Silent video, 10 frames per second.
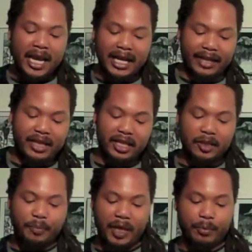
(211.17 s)
And I think
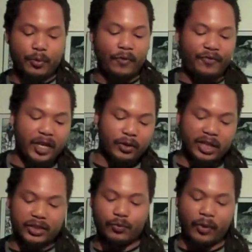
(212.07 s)
the people will feel
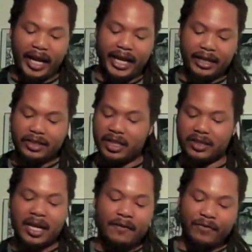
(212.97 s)
this rage,
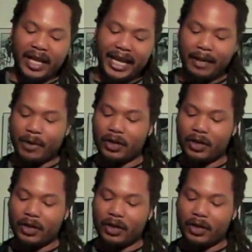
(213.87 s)
this flame,